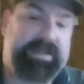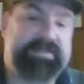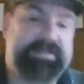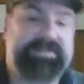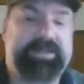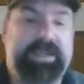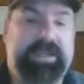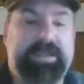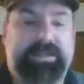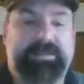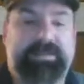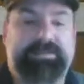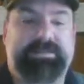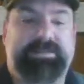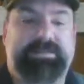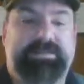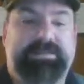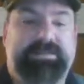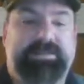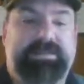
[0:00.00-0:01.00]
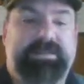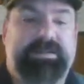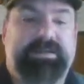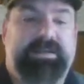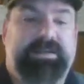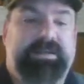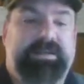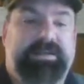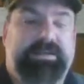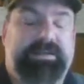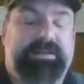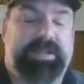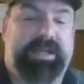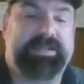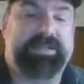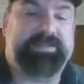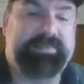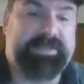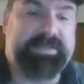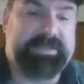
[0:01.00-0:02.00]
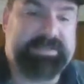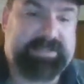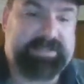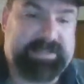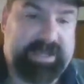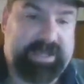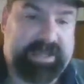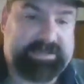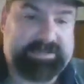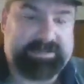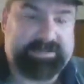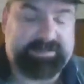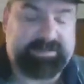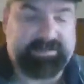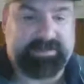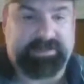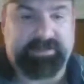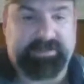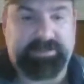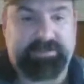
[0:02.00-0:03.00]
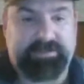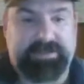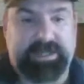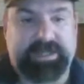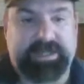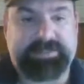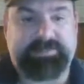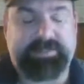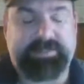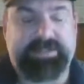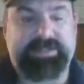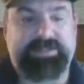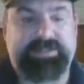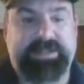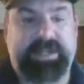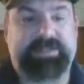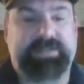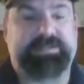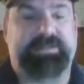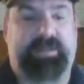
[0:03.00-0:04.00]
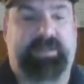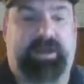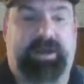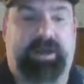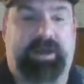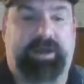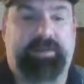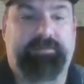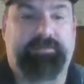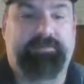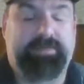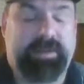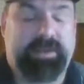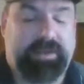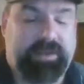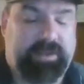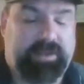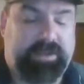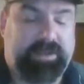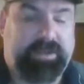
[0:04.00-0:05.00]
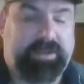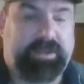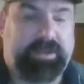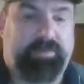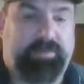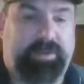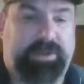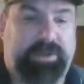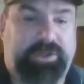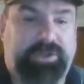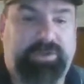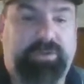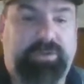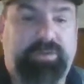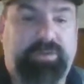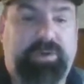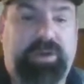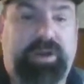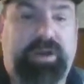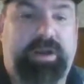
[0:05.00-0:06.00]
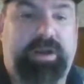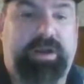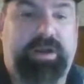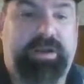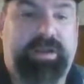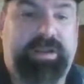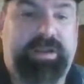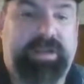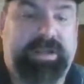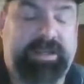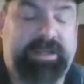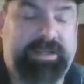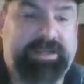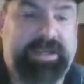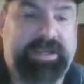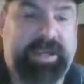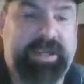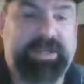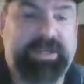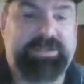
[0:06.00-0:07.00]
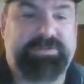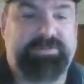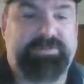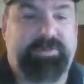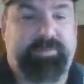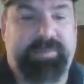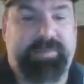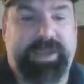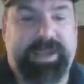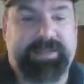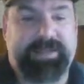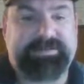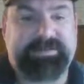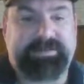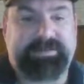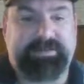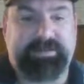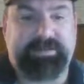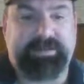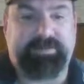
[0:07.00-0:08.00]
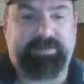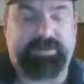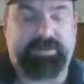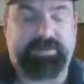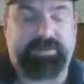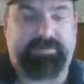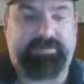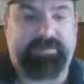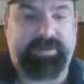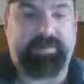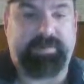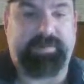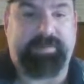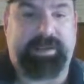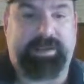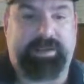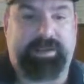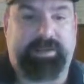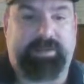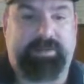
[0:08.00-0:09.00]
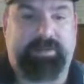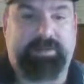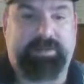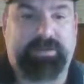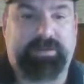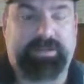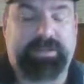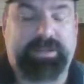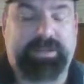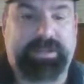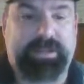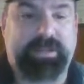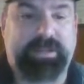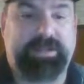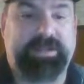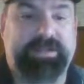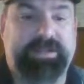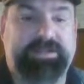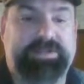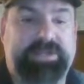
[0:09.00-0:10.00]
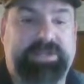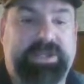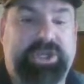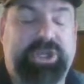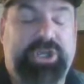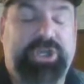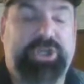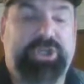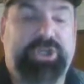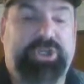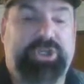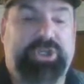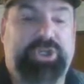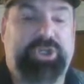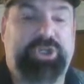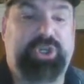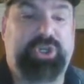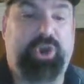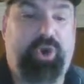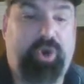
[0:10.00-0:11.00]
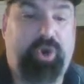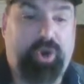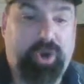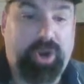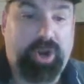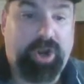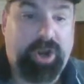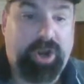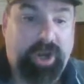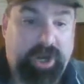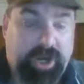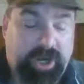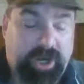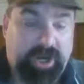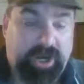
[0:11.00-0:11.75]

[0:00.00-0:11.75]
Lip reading: States. Yes means yes, the new yes means yes law. When you are engaged romantically with a female, it is your